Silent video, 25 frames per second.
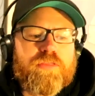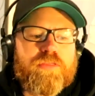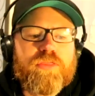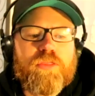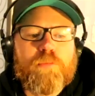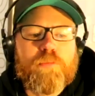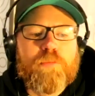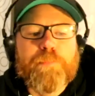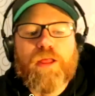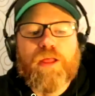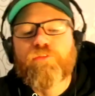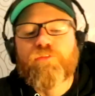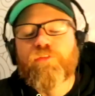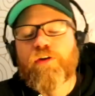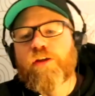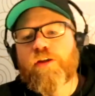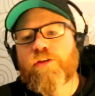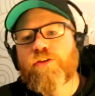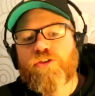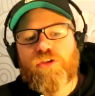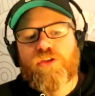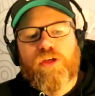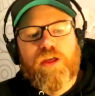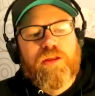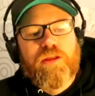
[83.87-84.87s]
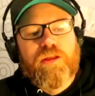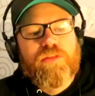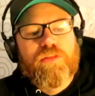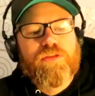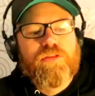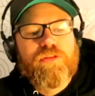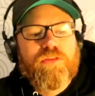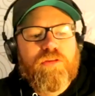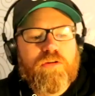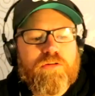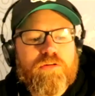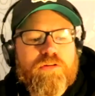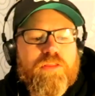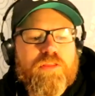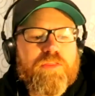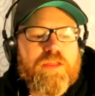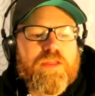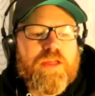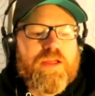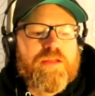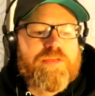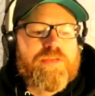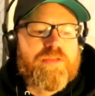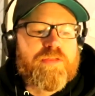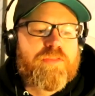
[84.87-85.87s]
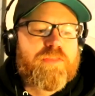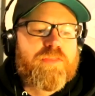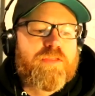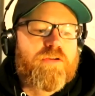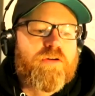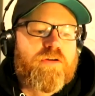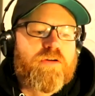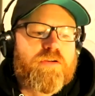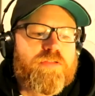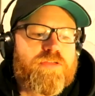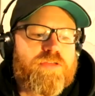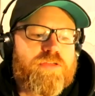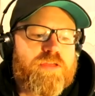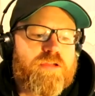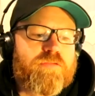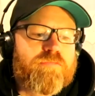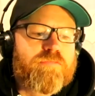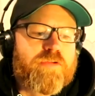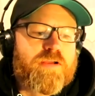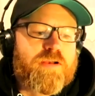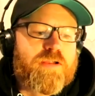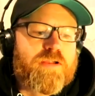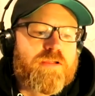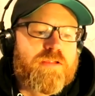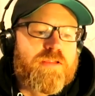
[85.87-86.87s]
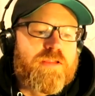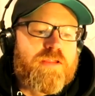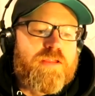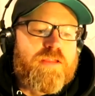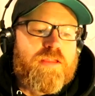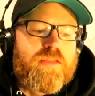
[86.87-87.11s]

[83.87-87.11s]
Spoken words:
the Belfast Giants took to the ice in the Odyssey Arena,